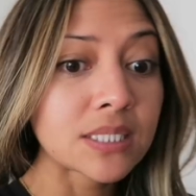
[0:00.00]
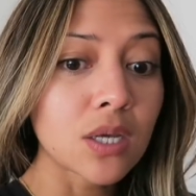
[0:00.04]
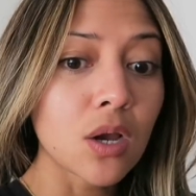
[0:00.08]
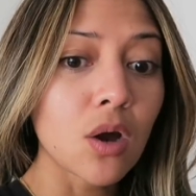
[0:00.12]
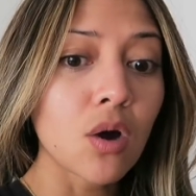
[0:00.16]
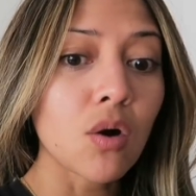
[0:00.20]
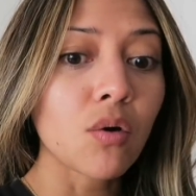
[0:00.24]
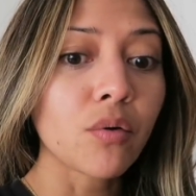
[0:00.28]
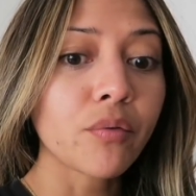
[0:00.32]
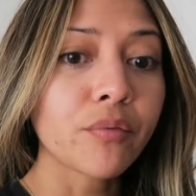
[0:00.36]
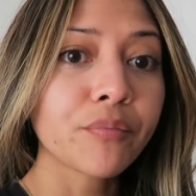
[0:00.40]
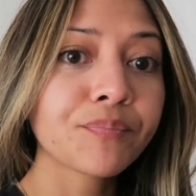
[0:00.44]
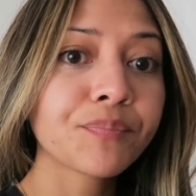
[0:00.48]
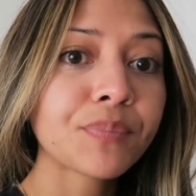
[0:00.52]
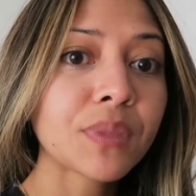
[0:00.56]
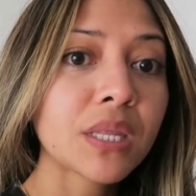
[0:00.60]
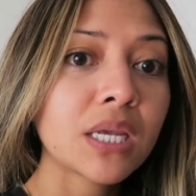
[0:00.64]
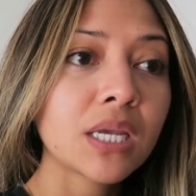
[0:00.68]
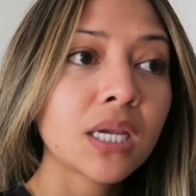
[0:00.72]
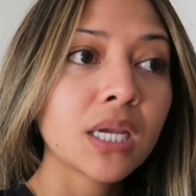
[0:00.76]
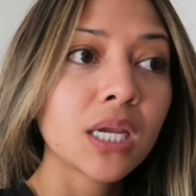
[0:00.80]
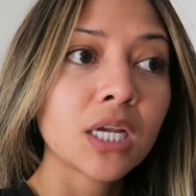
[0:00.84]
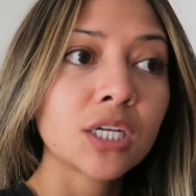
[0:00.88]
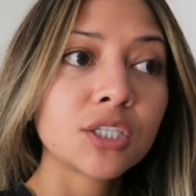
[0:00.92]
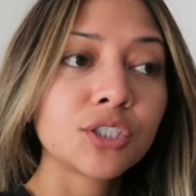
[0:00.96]
so
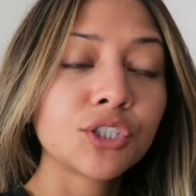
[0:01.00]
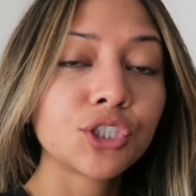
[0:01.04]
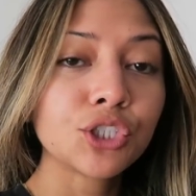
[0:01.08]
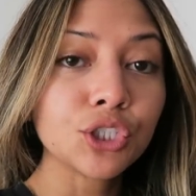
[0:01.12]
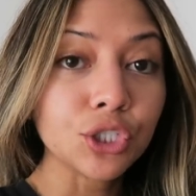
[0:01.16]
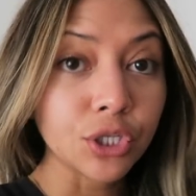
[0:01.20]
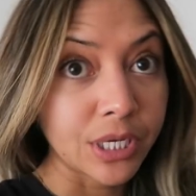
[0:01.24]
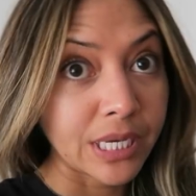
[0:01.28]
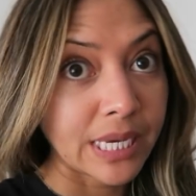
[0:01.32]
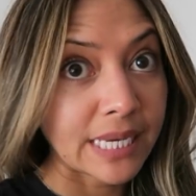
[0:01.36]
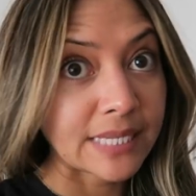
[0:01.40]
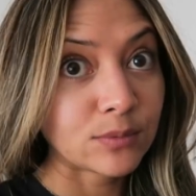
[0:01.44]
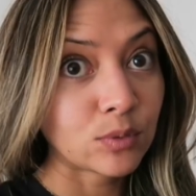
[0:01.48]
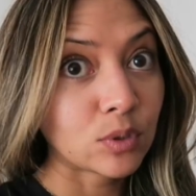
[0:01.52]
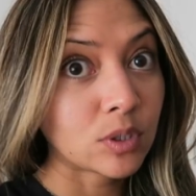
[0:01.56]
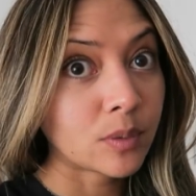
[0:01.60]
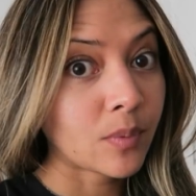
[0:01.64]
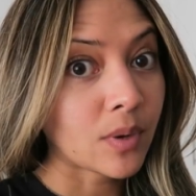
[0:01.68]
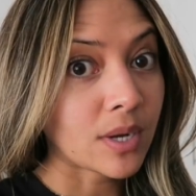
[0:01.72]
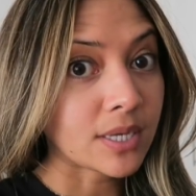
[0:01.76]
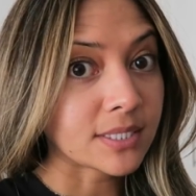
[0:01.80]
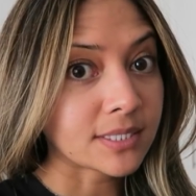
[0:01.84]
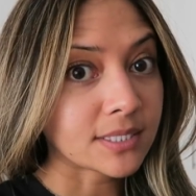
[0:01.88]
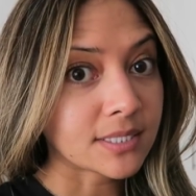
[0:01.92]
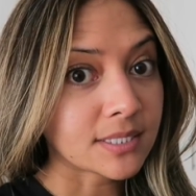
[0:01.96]
show you guys what our
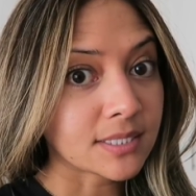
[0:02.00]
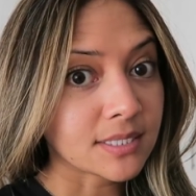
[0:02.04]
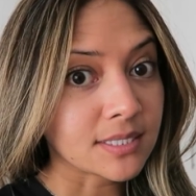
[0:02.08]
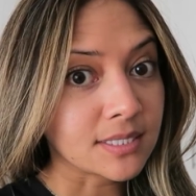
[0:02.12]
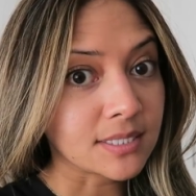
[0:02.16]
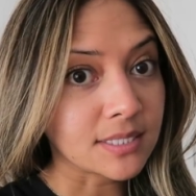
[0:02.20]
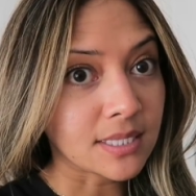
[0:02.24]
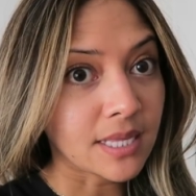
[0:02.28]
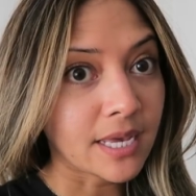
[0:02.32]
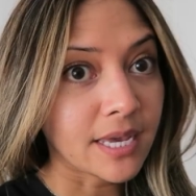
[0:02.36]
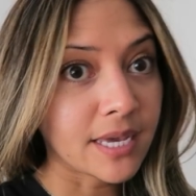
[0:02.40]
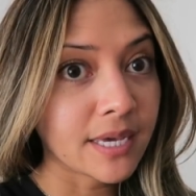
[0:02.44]
process is